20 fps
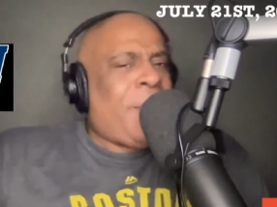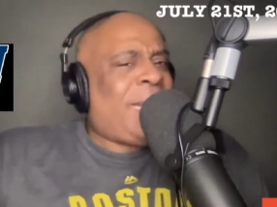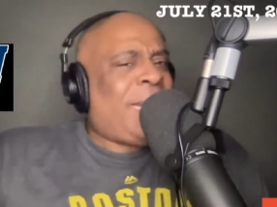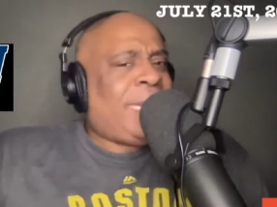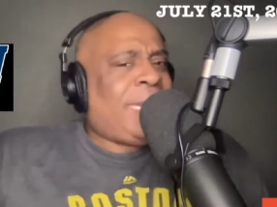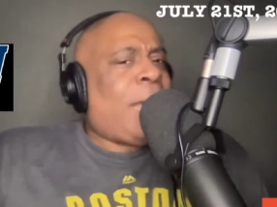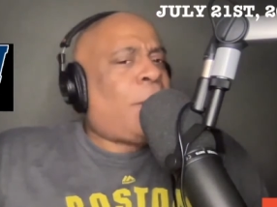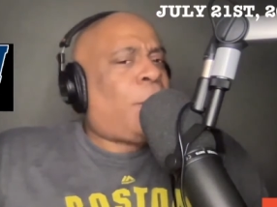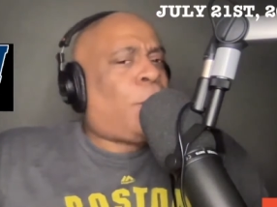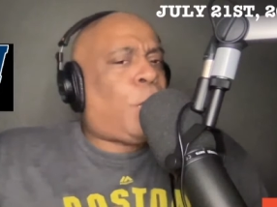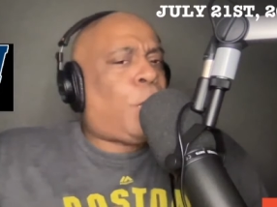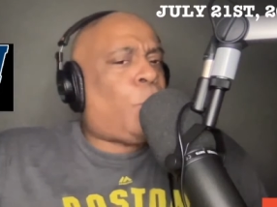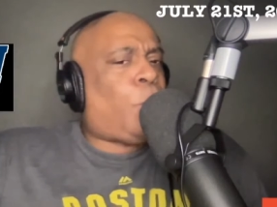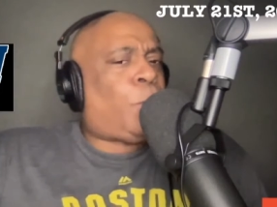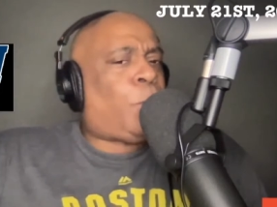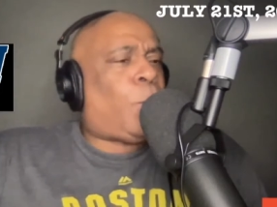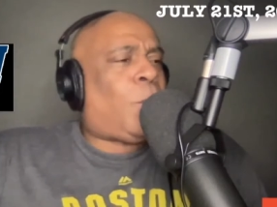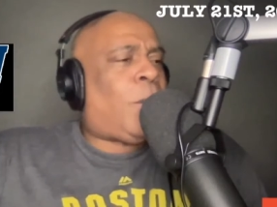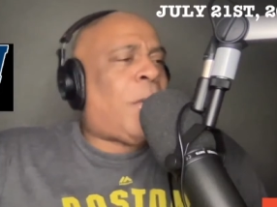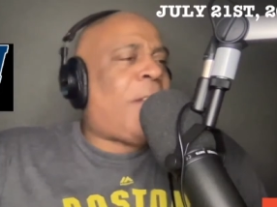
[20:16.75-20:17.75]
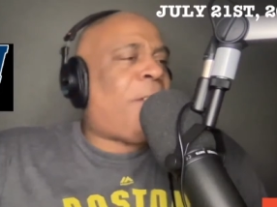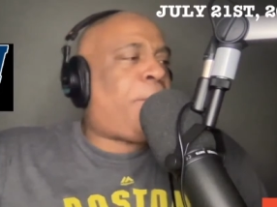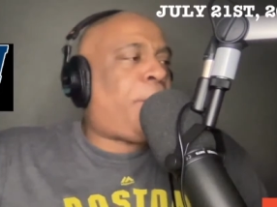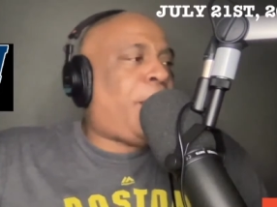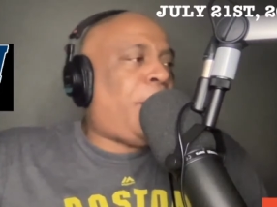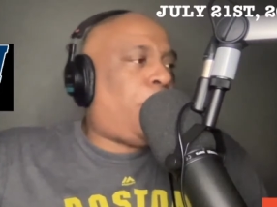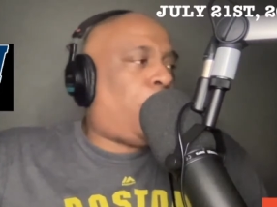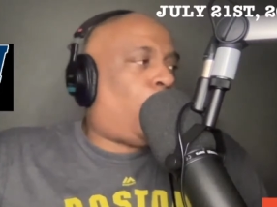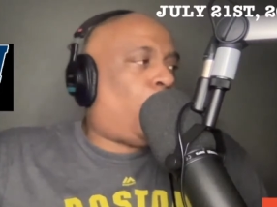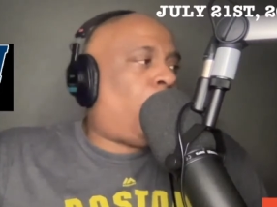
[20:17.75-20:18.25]
sound low to a lot of
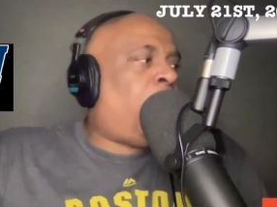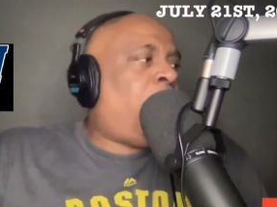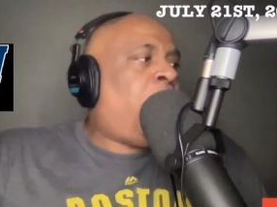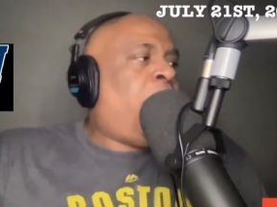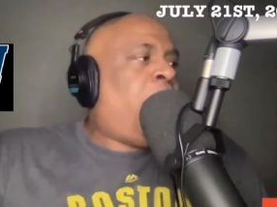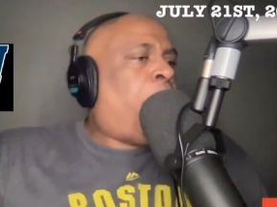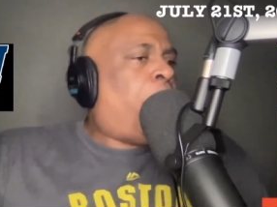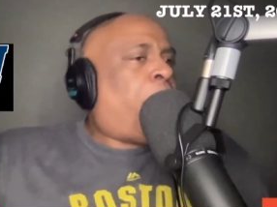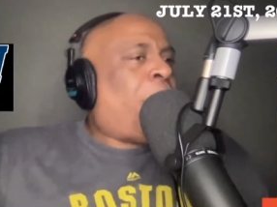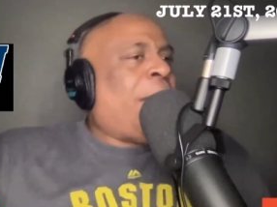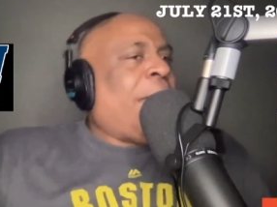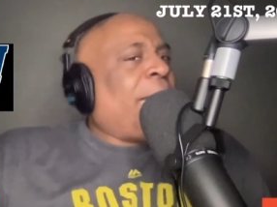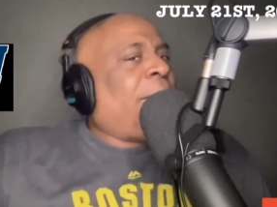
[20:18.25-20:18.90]
people, but I